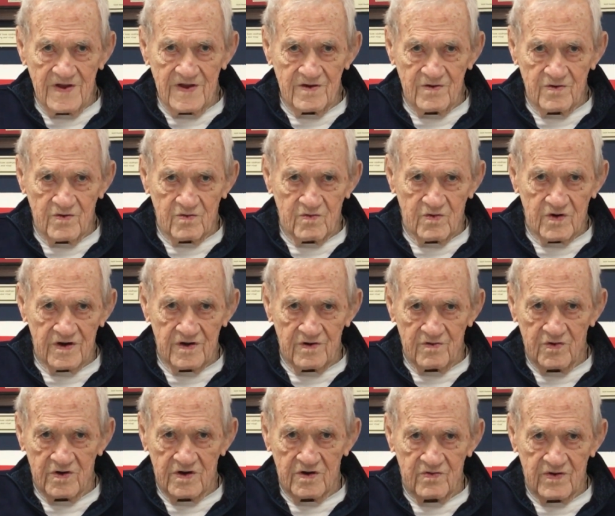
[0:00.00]

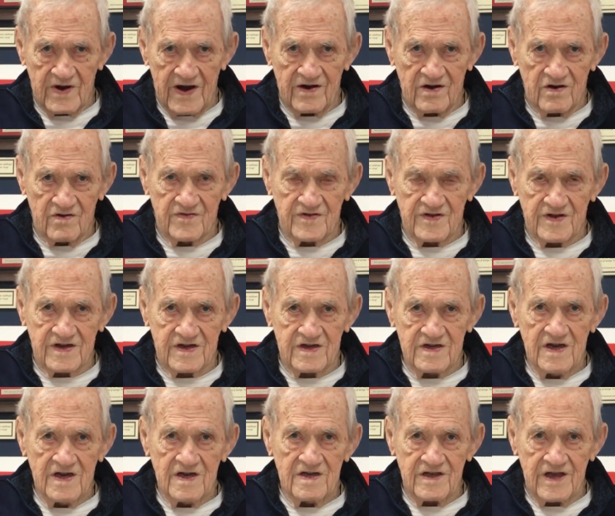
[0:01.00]
where ran over
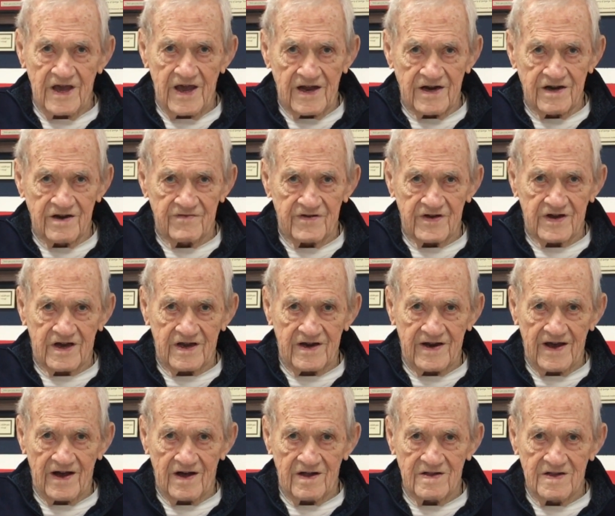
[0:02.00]
the end of the
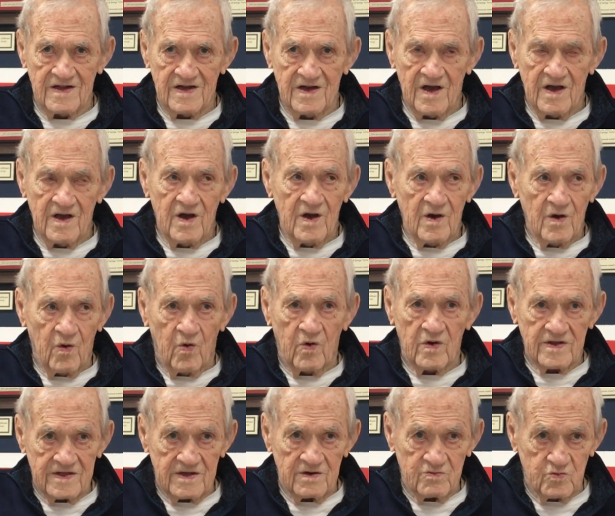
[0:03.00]
canal.
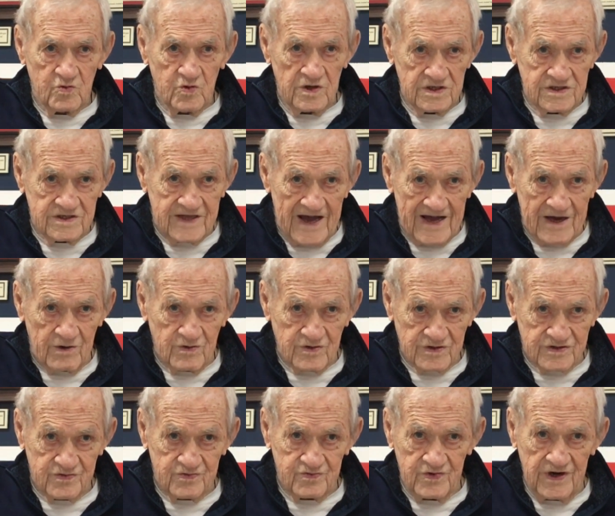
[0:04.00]
That
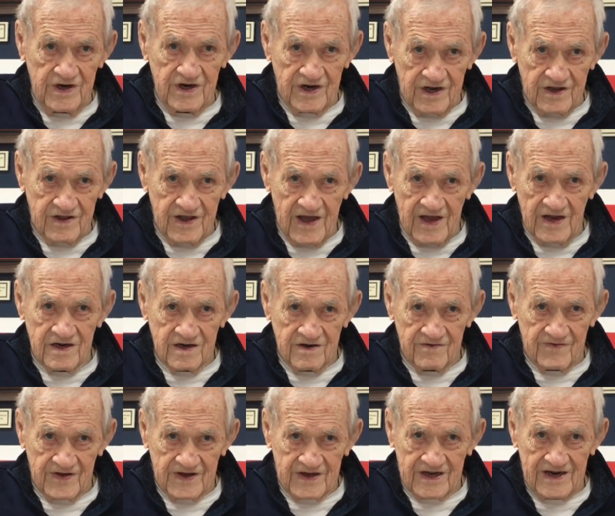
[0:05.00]
was really the end of
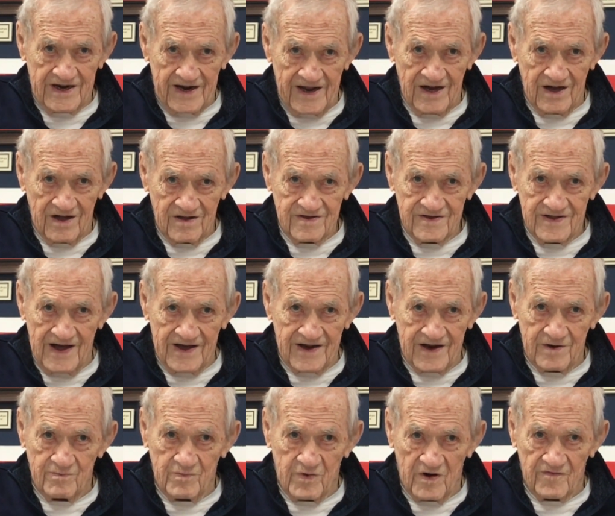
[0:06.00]
the canal, not
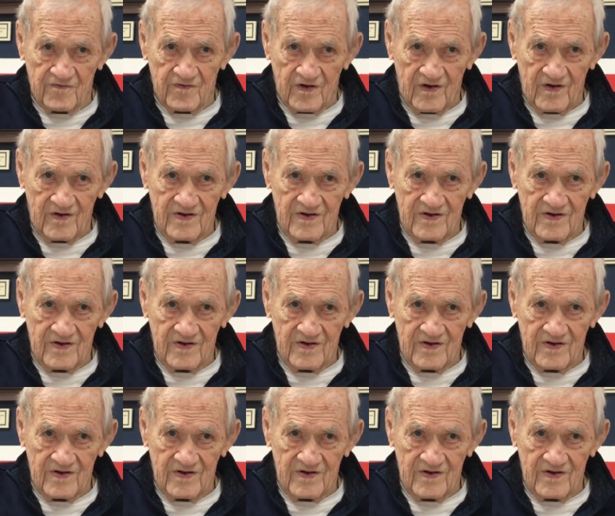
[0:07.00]
at Buffalo.